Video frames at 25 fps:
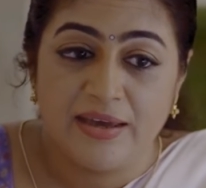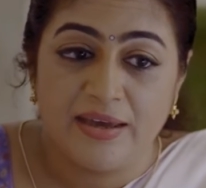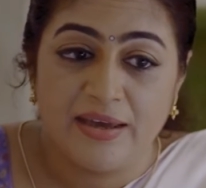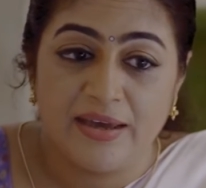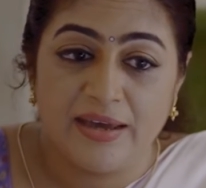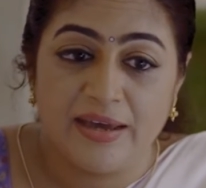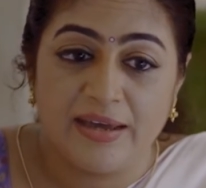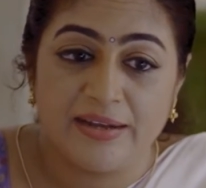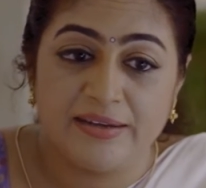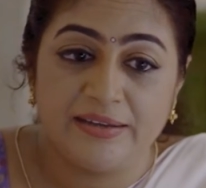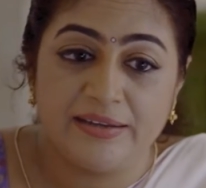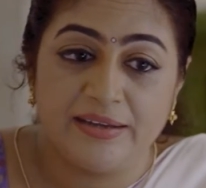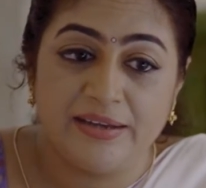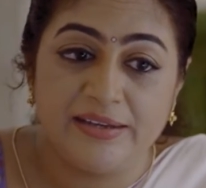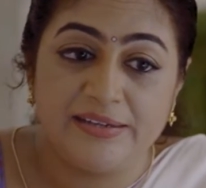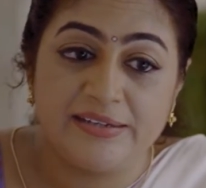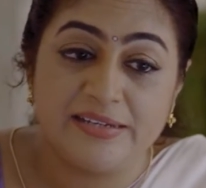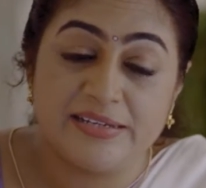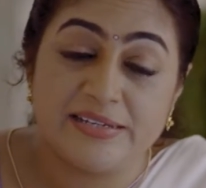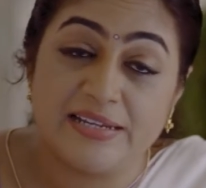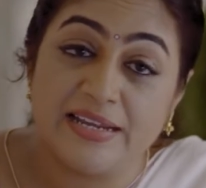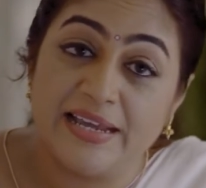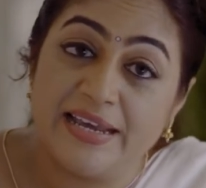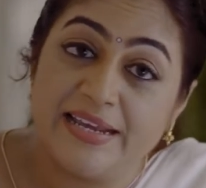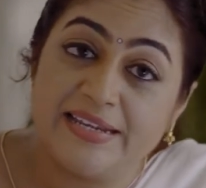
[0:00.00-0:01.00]
And it
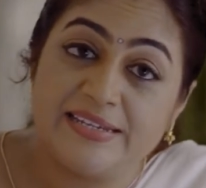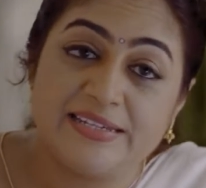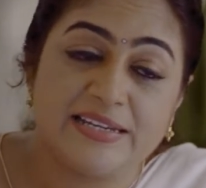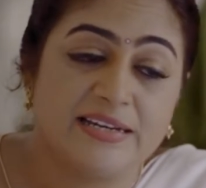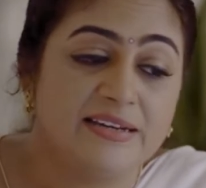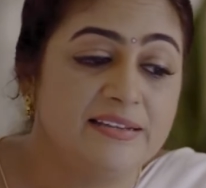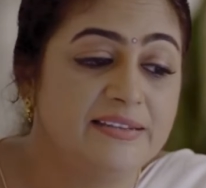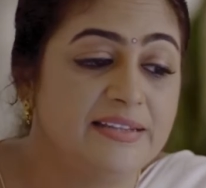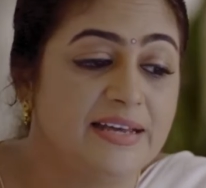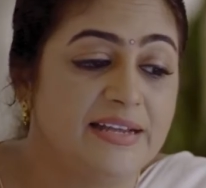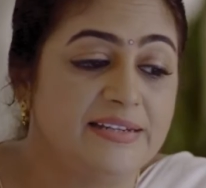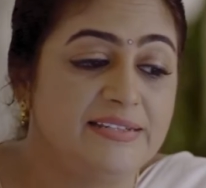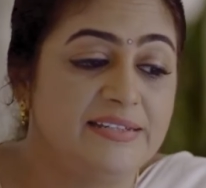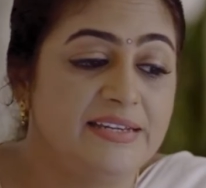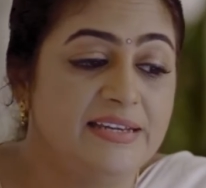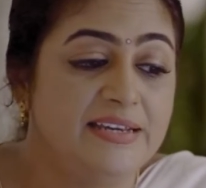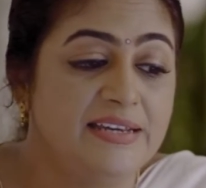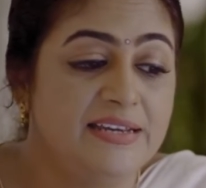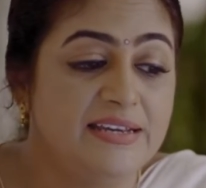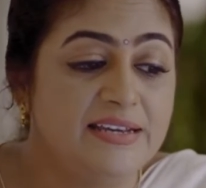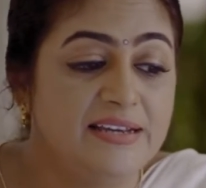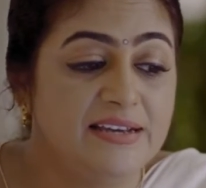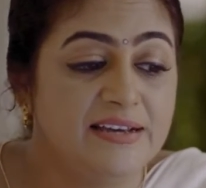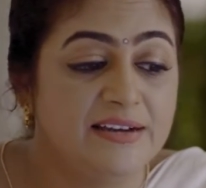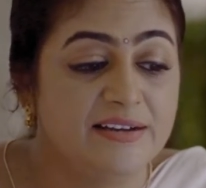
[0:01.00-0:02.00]
is later that
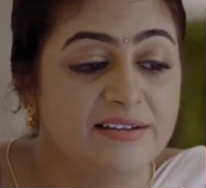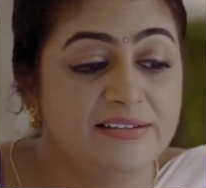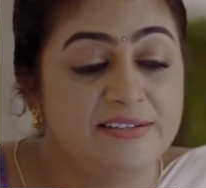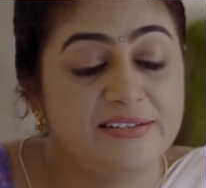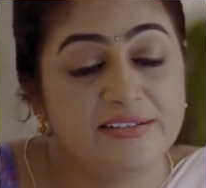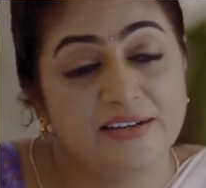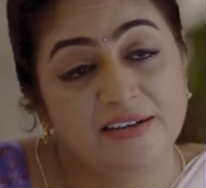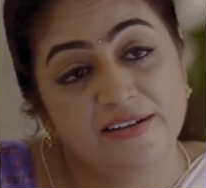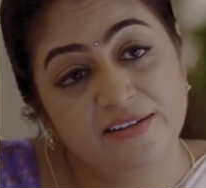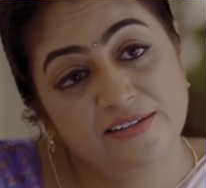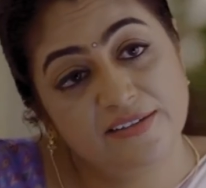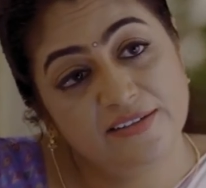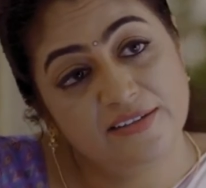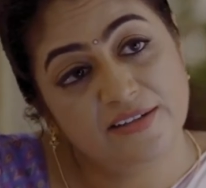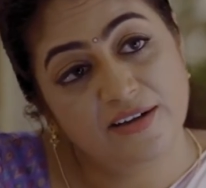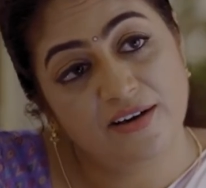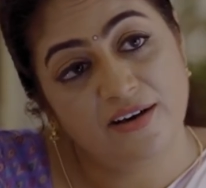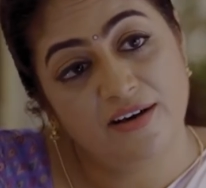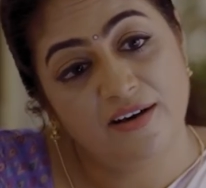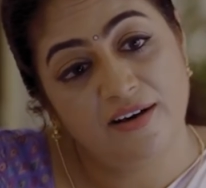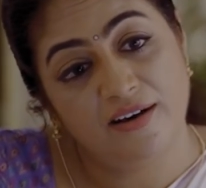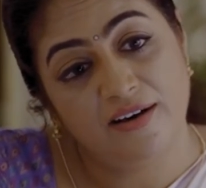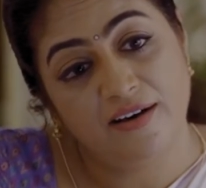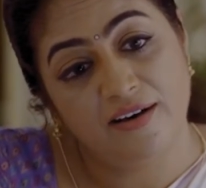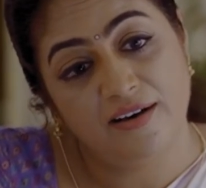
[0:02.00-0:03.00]
he turned,
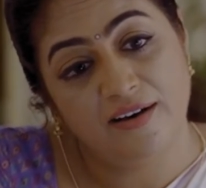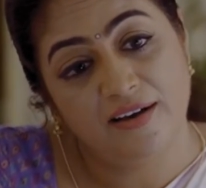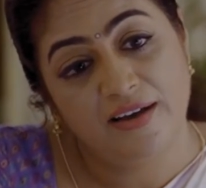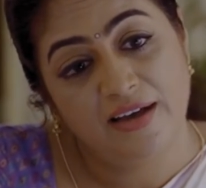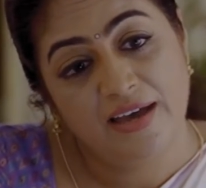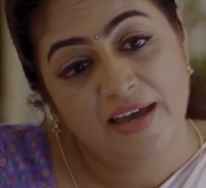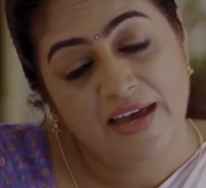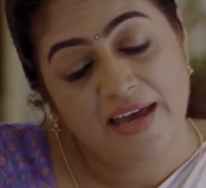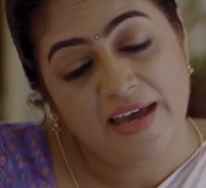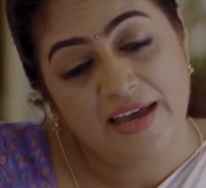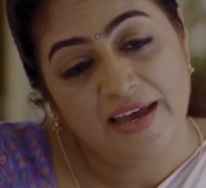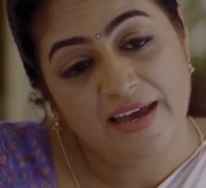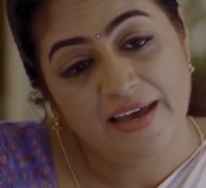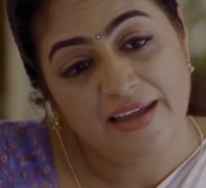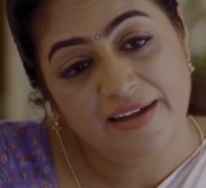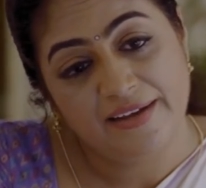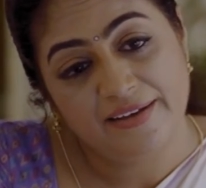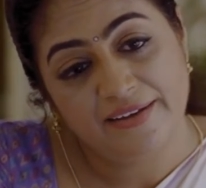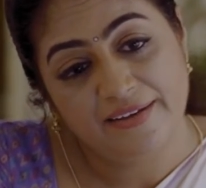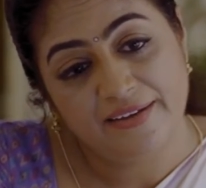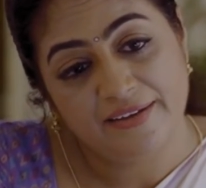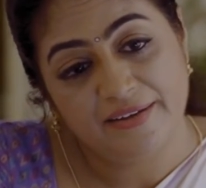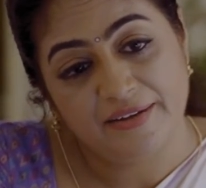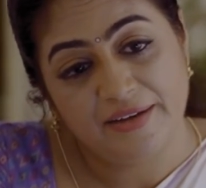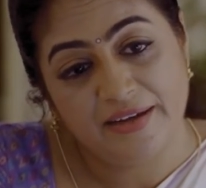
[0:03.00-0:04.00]

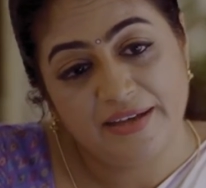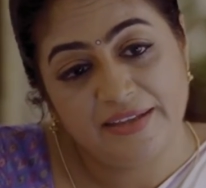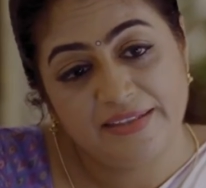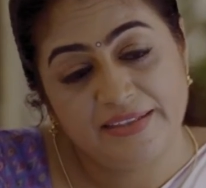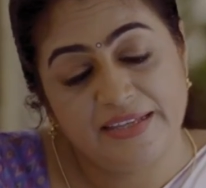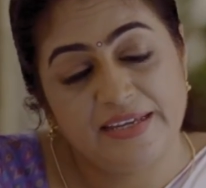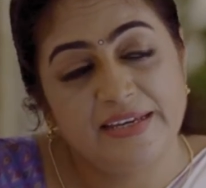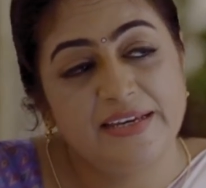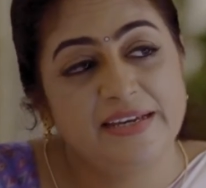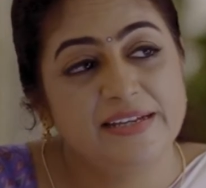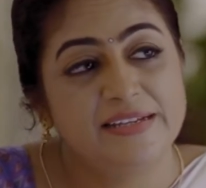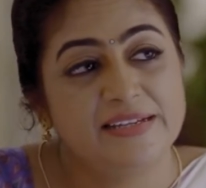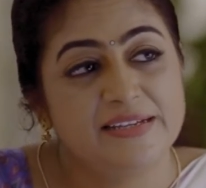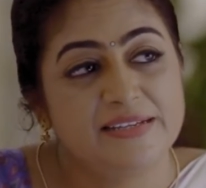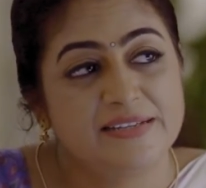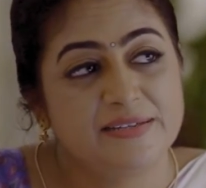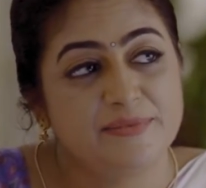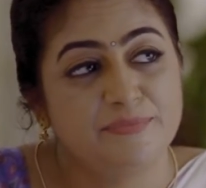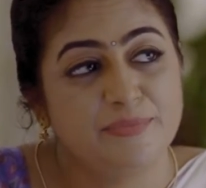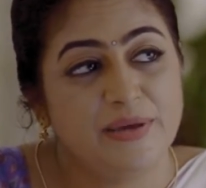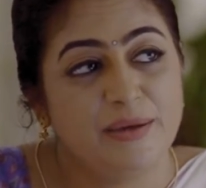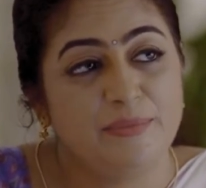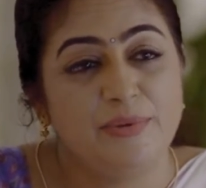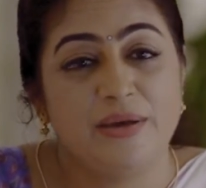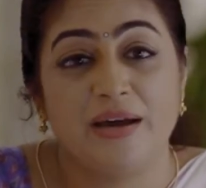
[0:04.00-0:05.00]
and I think it
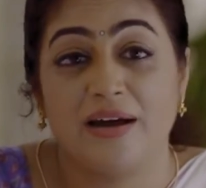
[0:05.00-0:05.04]
is maybe